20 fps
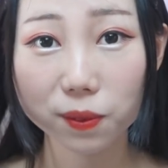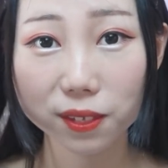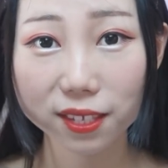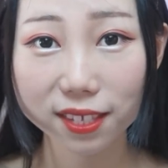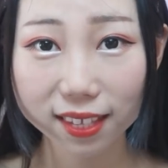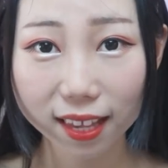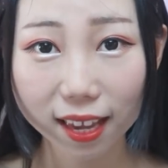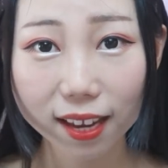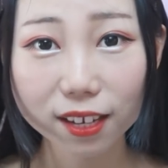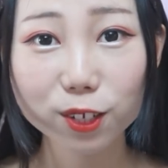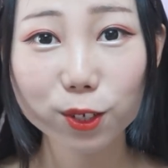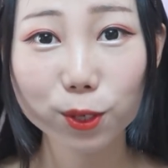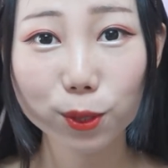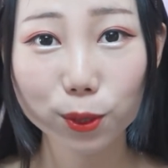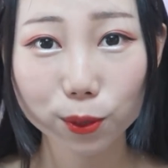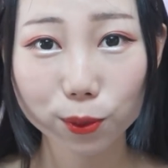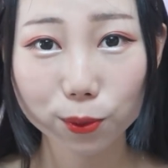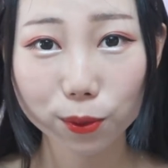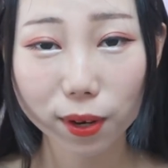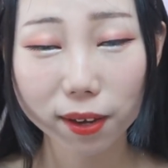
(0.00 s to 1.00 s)
scent do
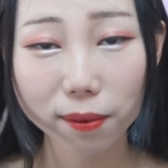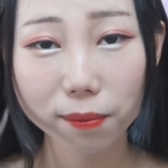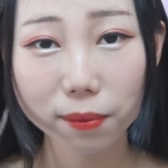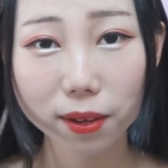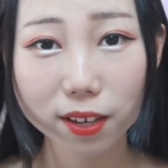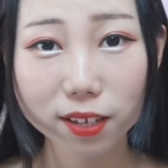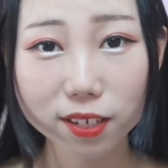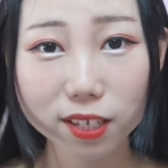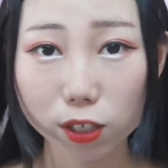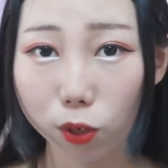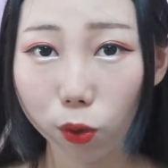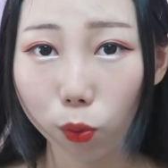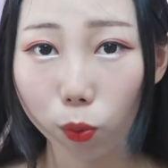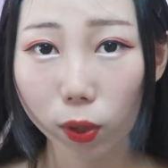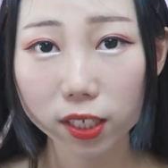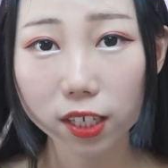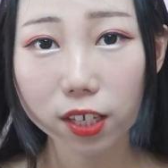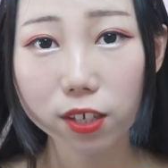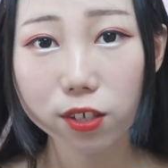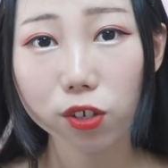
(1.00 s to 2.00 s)
you recommend? So
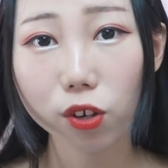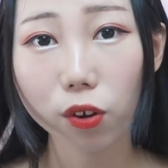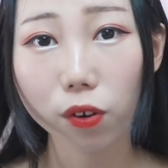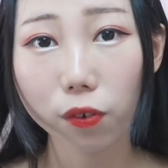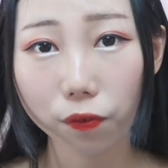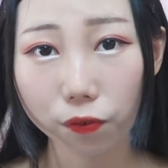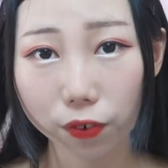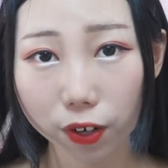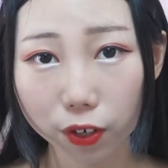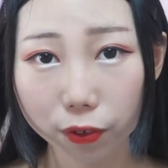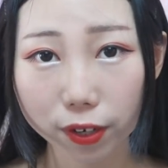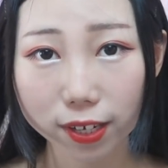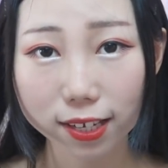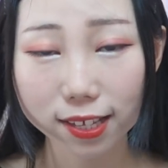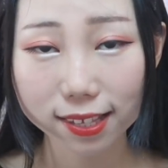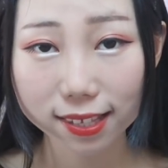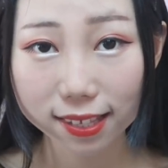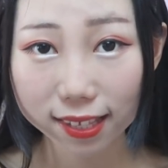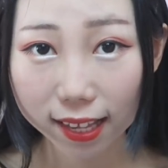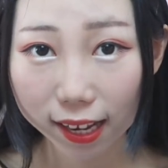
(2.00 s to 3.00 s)
what is your favorite
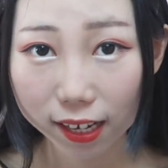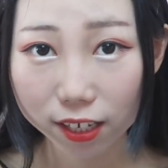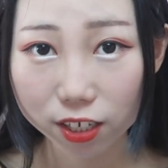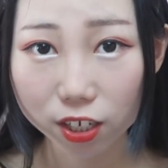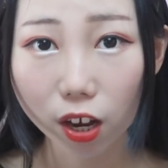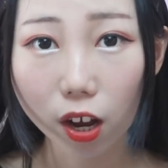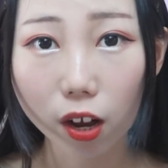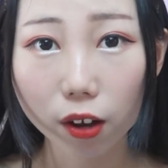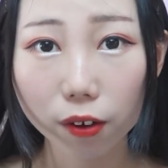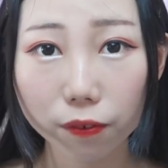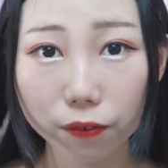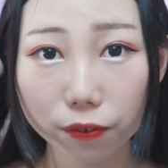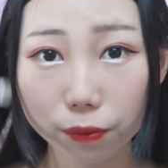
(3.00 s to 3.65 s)
scent of